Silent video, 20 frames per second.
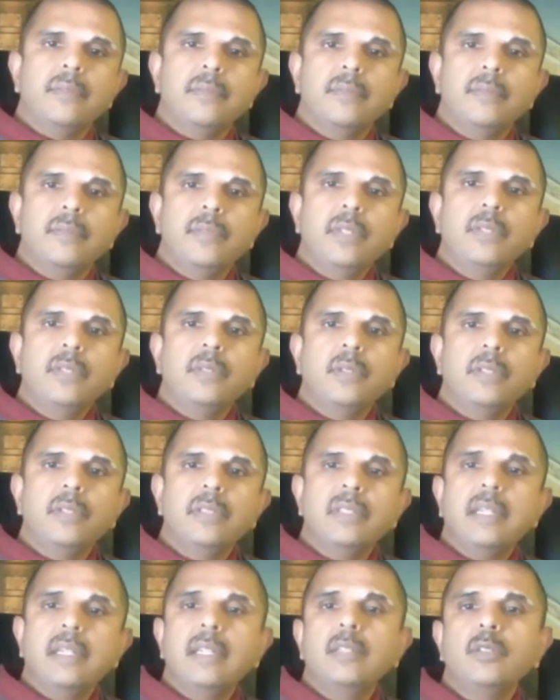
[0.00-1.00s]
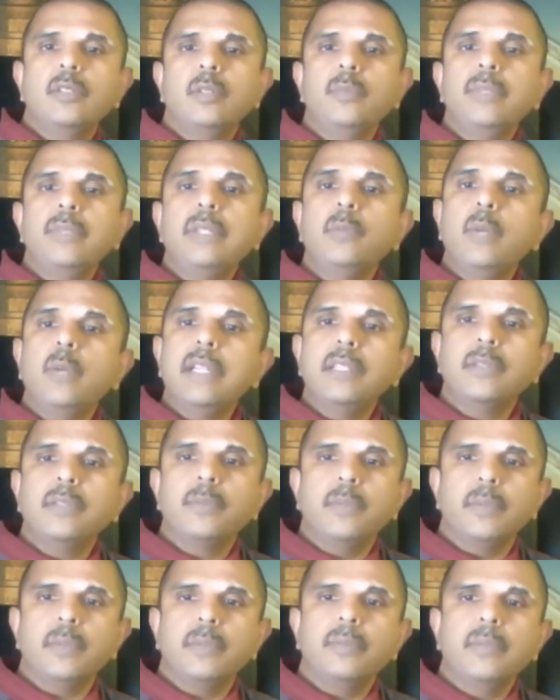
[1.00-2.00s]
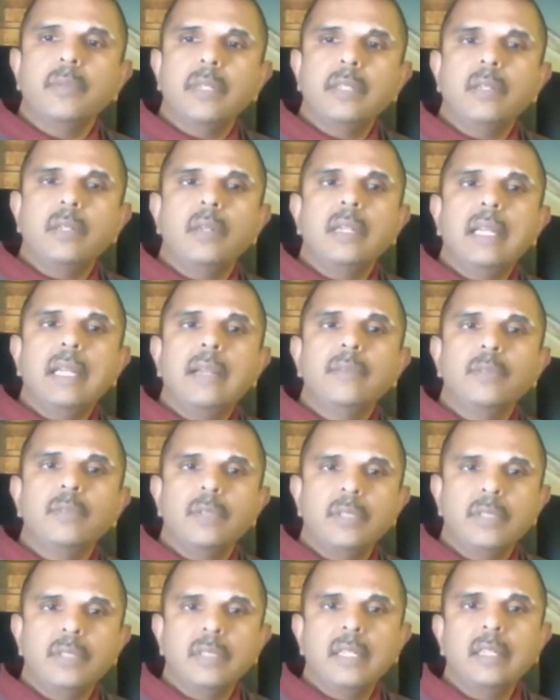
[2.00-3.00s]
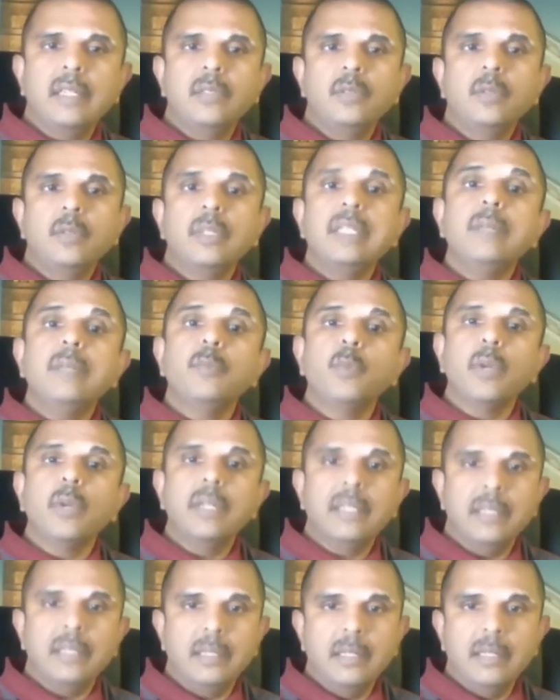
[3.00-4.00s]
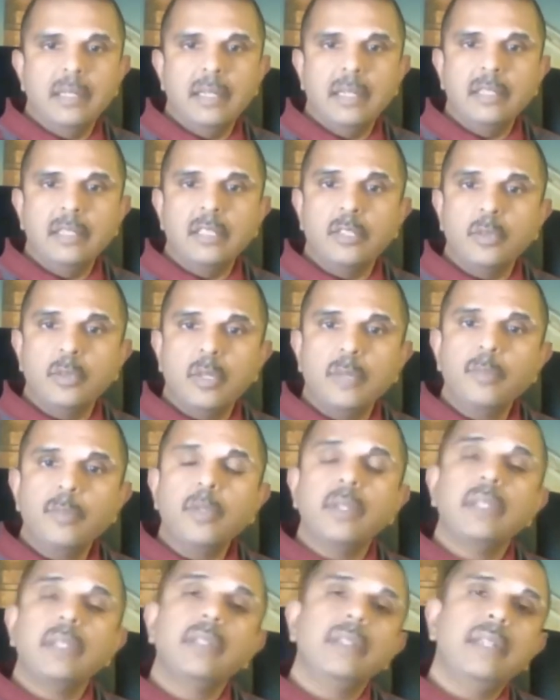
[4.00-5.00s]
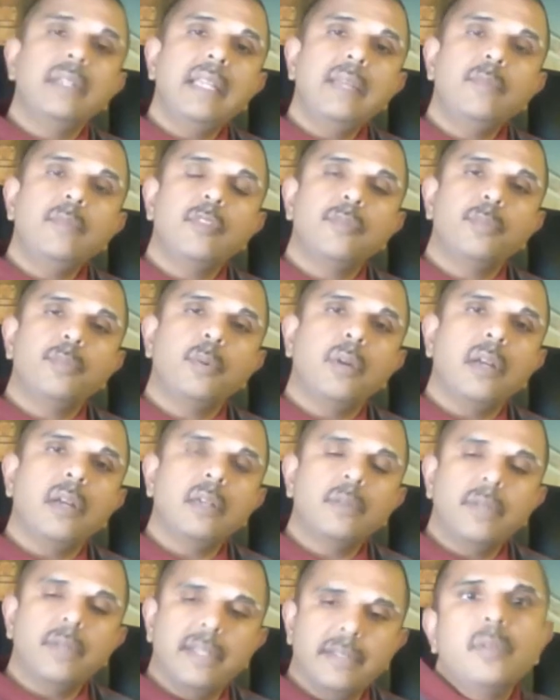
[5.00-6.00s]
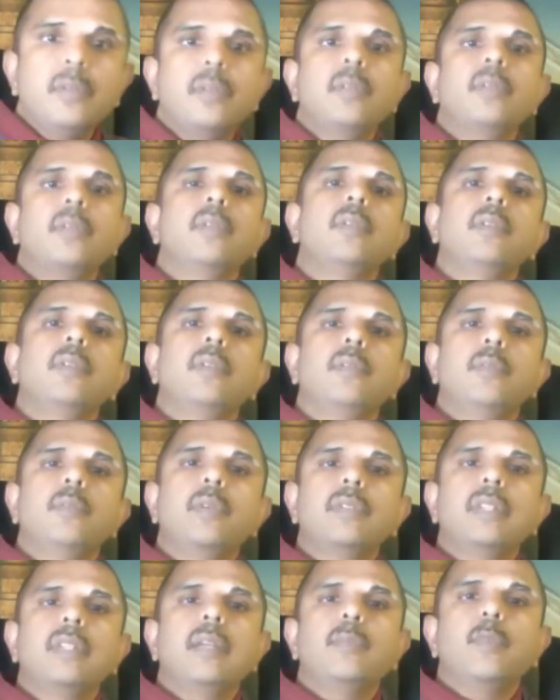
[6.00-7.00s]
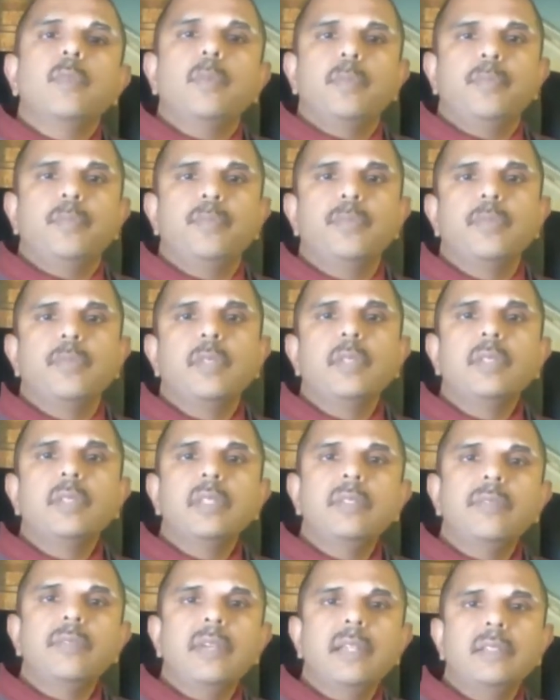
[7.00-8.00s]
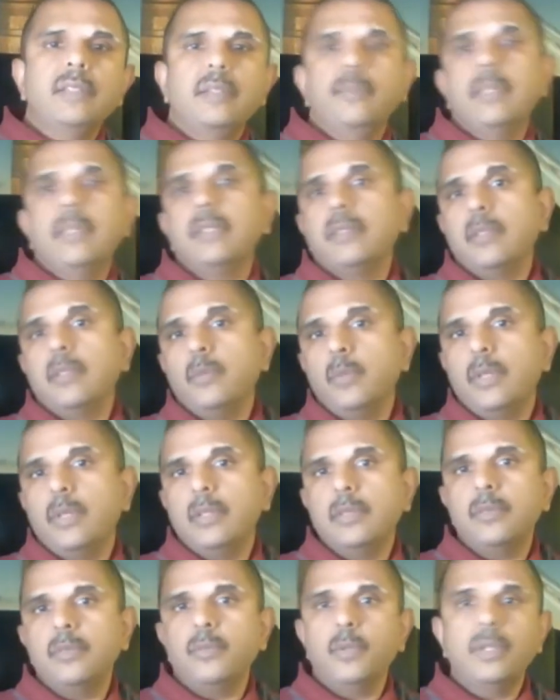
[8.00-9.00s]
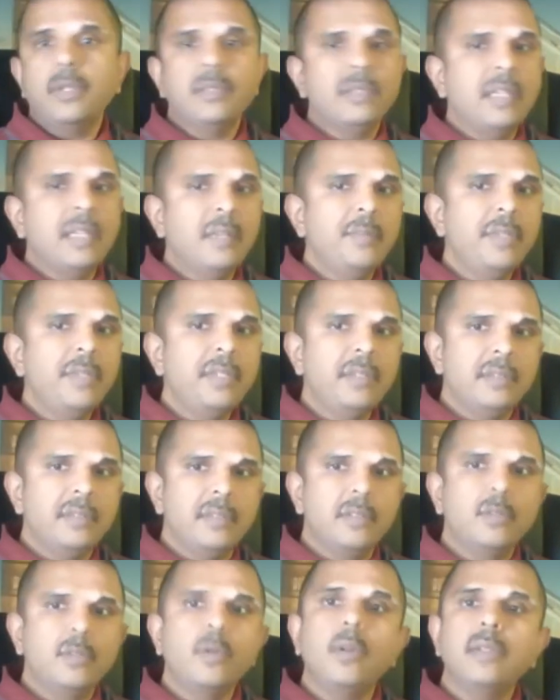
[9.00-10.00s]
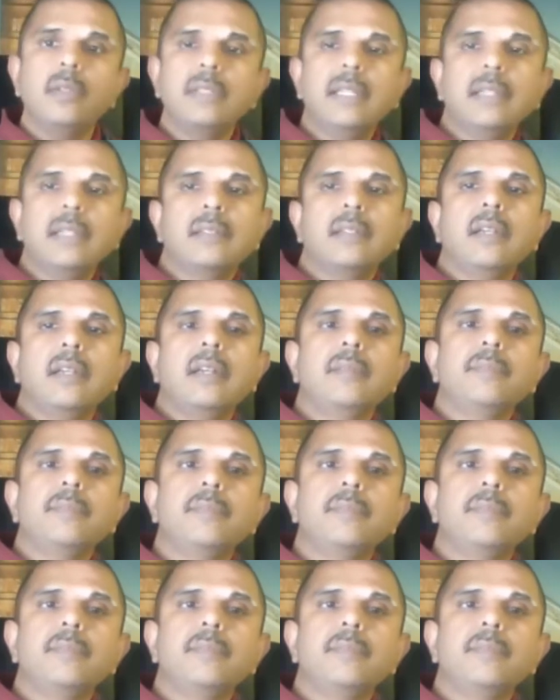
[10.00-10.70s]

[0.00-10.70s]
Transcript: Things are designed to be wasteful, and our lives are designed to keep running on the treadmill in the name of progress. For example, there's a device that my son wears for his diabetes. It's called Dexcom.